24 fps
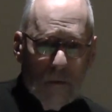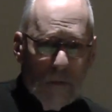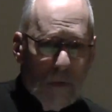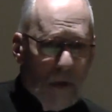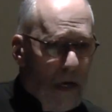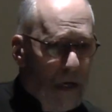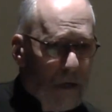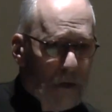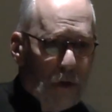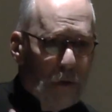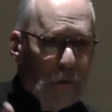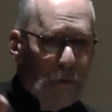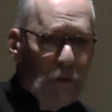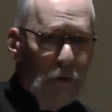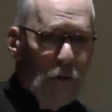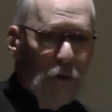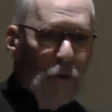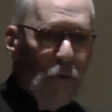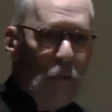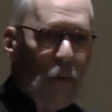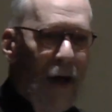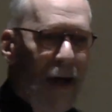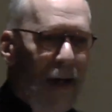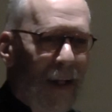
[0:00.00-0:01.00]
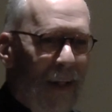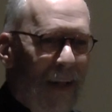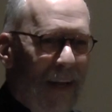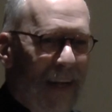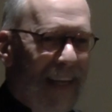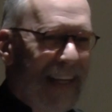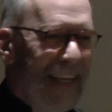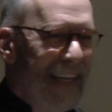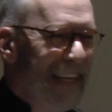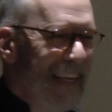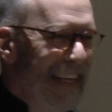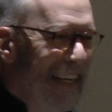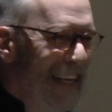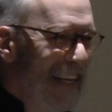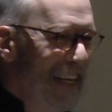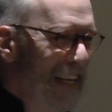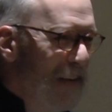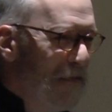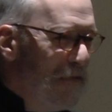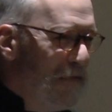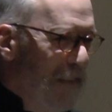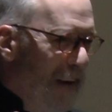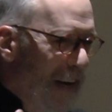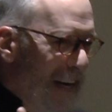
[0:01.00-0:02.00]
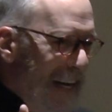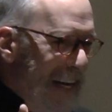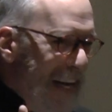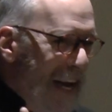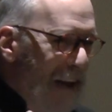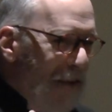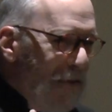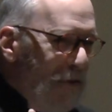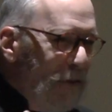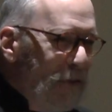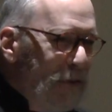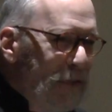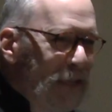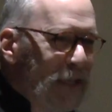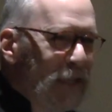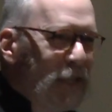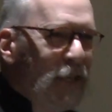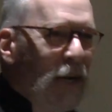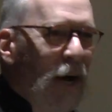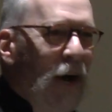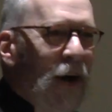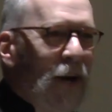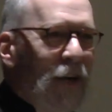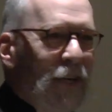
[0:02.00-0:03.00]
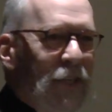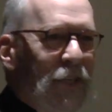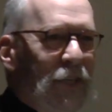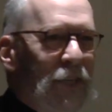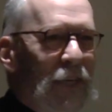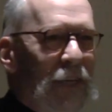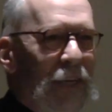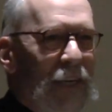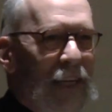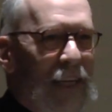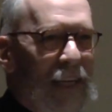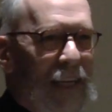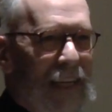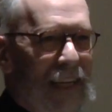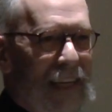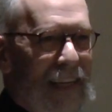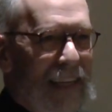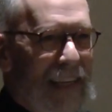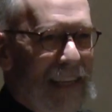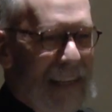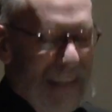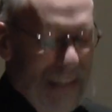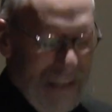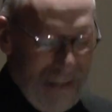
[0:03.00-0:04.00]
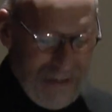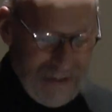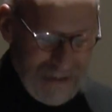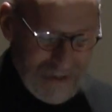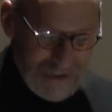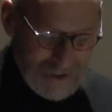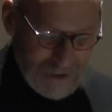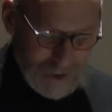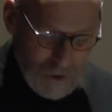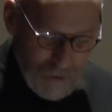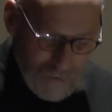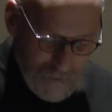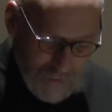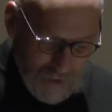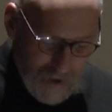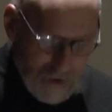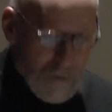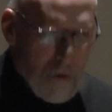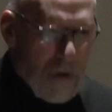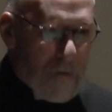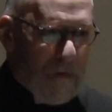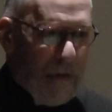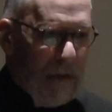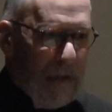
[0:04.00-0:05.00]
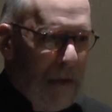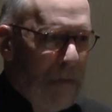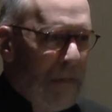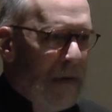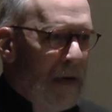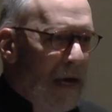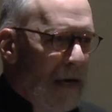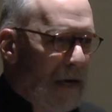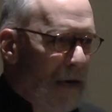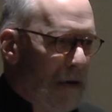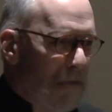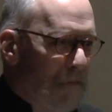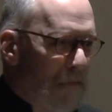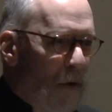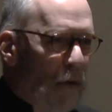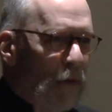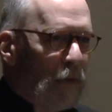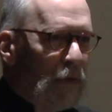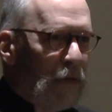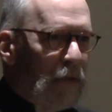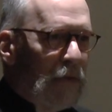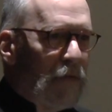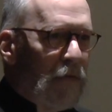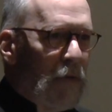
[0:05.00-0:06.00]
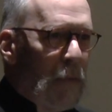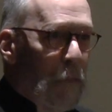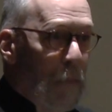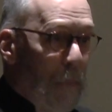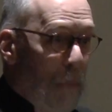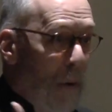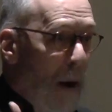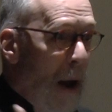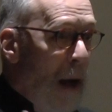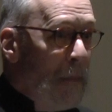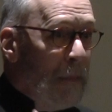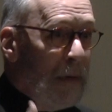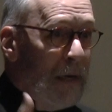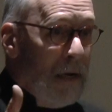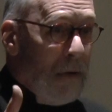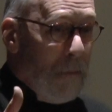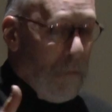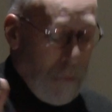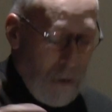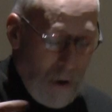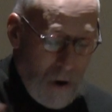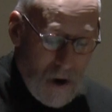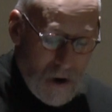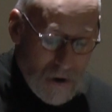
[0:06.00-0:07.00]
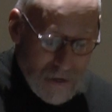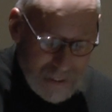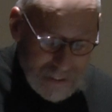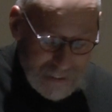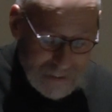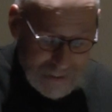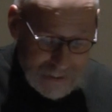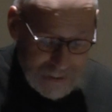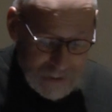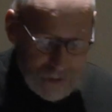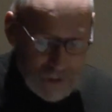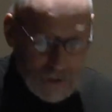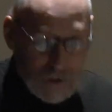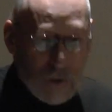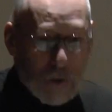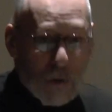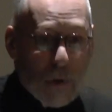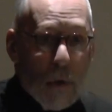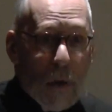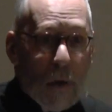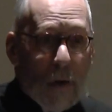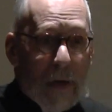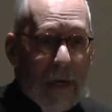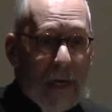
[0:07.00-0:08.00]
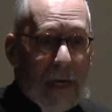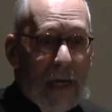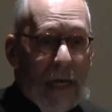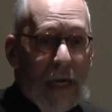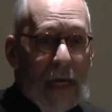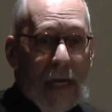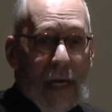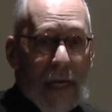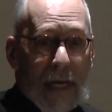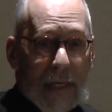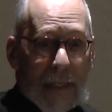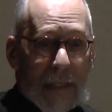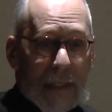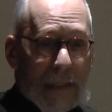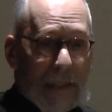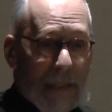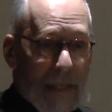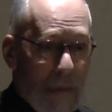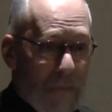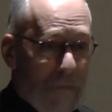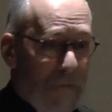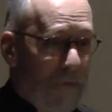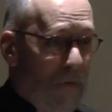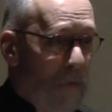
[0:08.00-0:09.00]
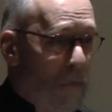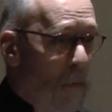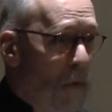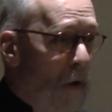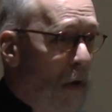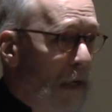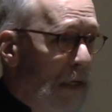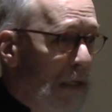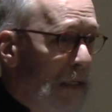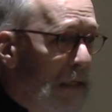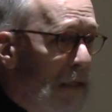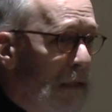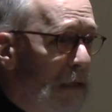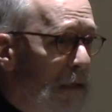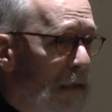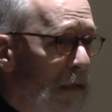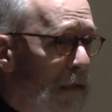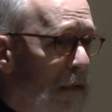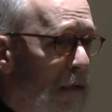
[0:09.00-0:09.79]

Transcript: we're not doing too well finding out who's in charge. So far, we've eliminated most of the prominent parties in the story, except for one,